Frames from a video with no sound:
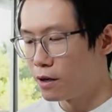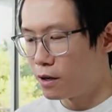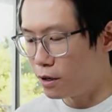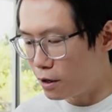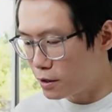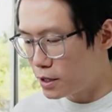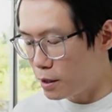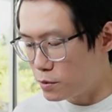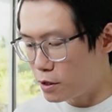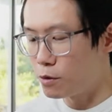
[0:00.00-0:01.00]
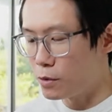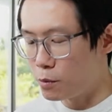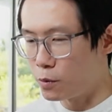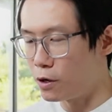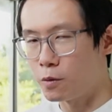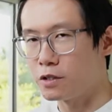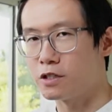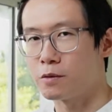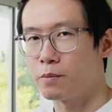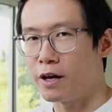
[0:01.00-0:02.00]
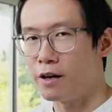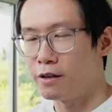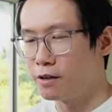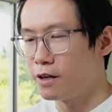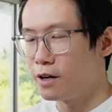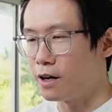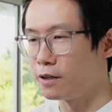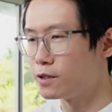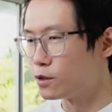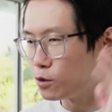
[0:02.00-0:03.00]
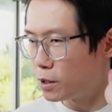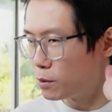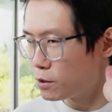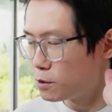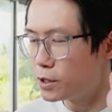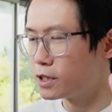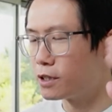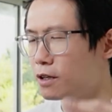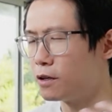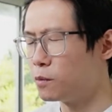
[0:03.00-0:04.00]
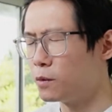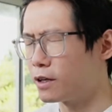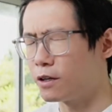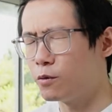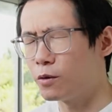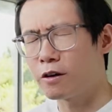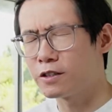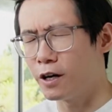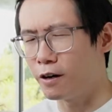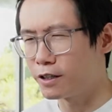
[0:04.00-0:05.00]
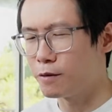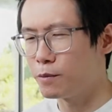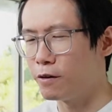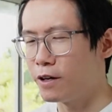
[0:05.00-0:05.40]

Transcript: A lot of times, I remember when I was in Japan, I listened to people speak, and I'm like, oh, what are you talking about?